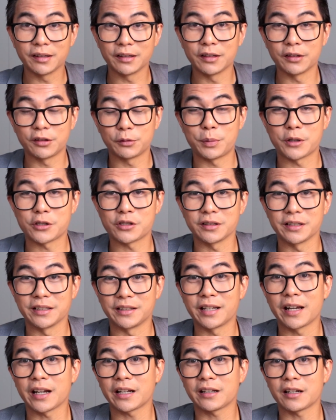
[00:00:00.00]
and especially
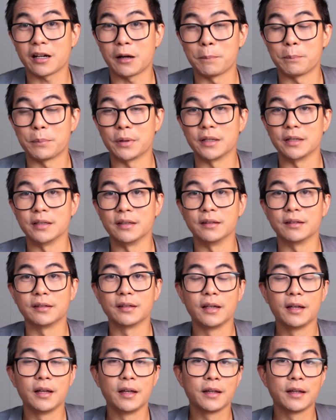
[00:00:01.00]
tech companies.